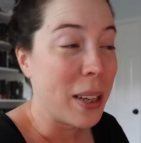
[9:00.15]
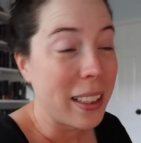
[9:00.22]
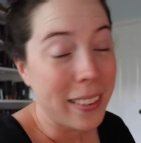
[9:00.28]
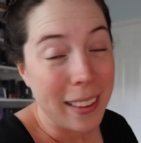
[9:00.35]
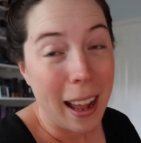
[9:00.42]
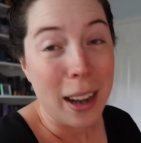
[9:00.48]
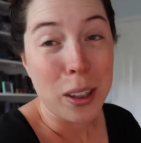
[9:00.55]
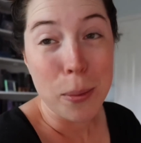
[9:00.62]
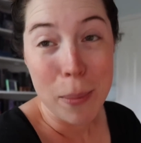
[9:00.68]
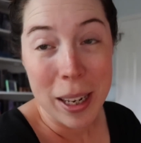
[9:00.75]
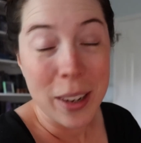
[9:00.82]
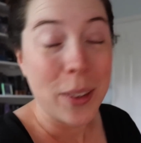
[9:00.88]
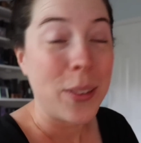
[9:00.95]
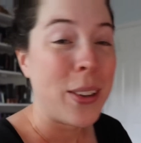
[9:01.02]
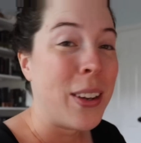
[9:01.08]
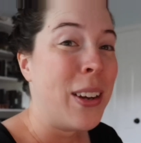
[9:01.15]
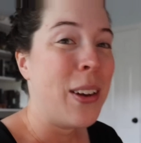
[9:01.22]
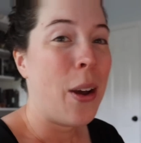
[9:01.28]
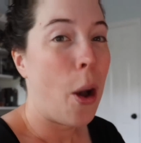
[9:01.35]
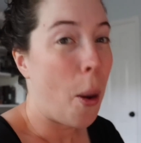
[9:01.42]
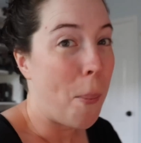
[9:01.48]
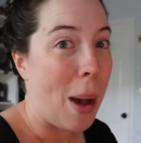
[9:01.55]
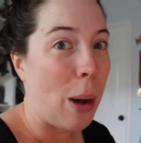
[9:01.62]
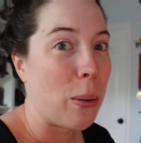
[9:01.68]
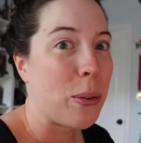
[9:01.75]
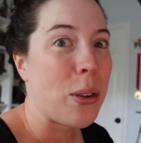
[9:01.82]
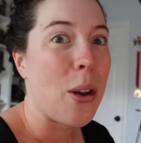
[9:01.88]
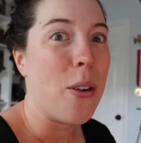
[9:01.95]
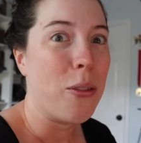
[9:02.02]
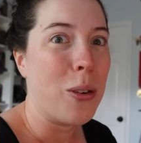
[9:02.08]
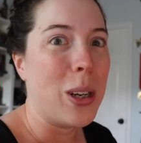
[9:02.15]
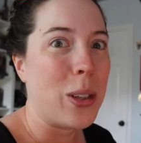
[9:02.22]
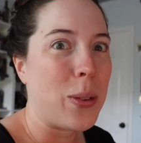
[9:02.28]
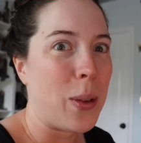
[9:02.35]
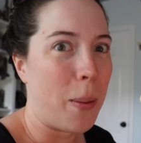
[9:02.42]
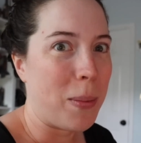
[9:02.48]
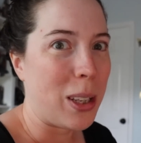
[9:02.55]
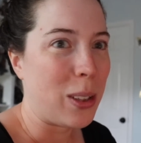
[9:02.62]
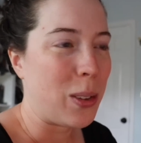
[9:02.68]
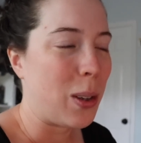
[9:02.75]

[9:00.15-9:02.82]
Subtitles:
exact minute amount of which something